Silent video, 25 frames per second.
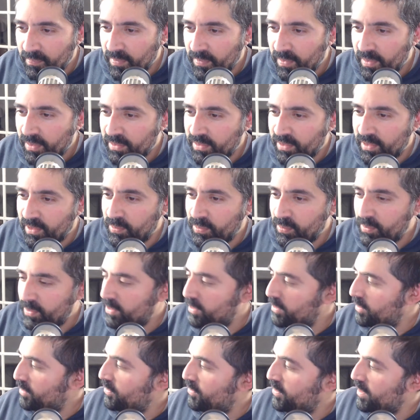Just with
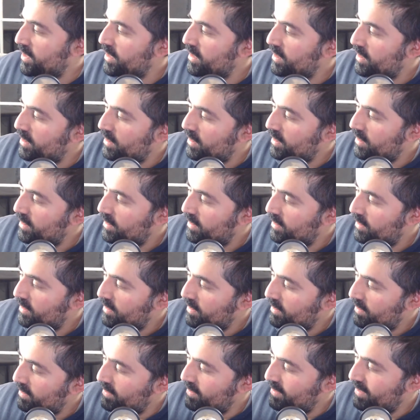your finger.
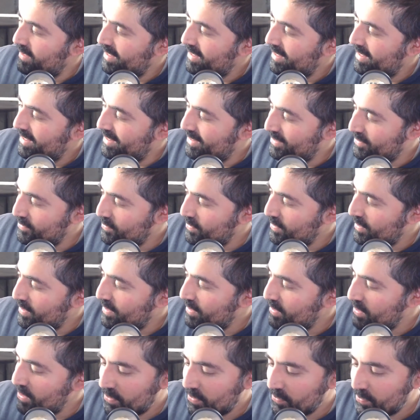I don't
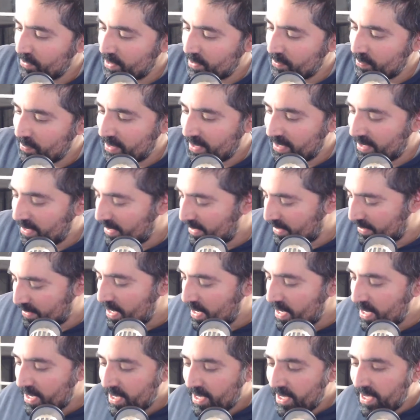know which bit it is.
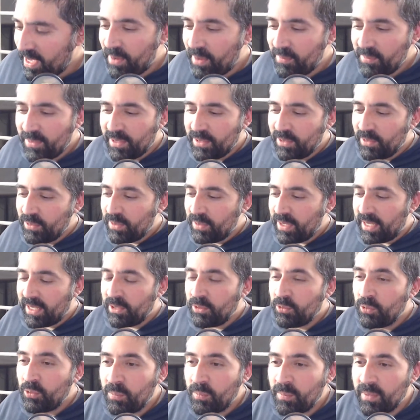I mean, it
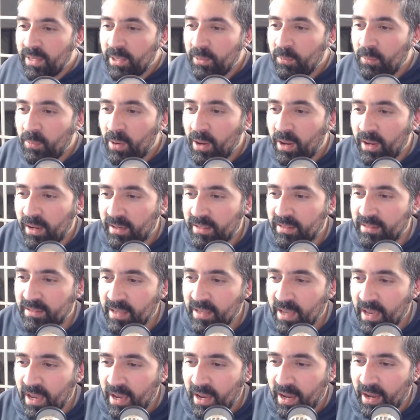normally works.
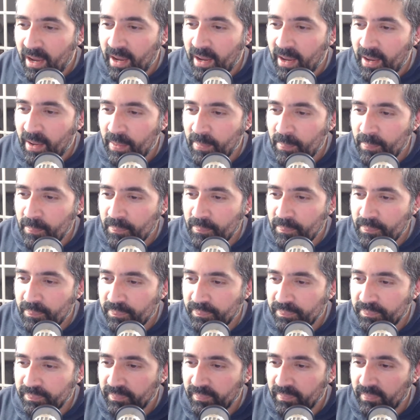
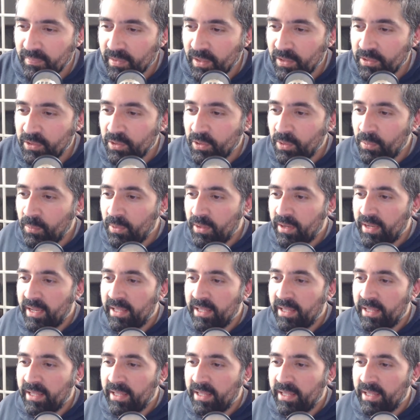Do you know what?